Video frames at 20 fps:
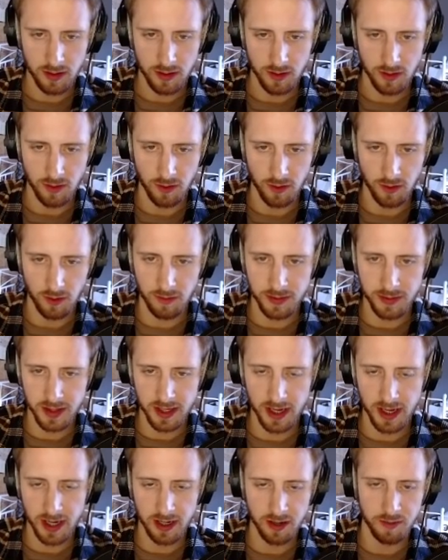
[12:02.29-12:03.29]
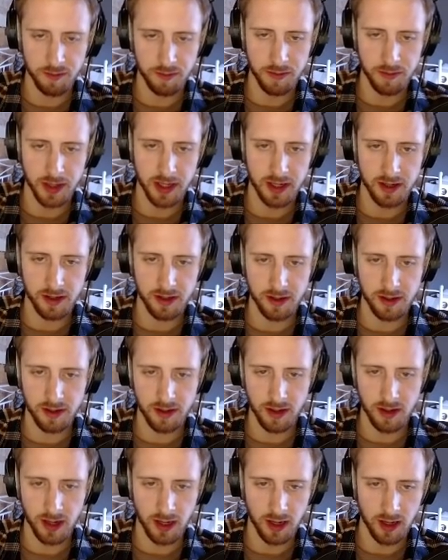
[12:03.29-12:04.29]
Orbs the Ana mid
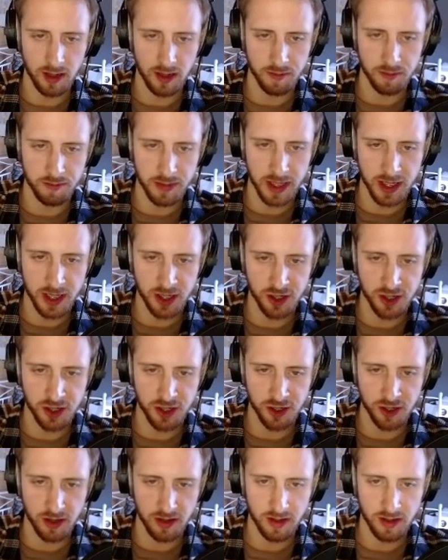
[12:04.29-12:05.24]
shot.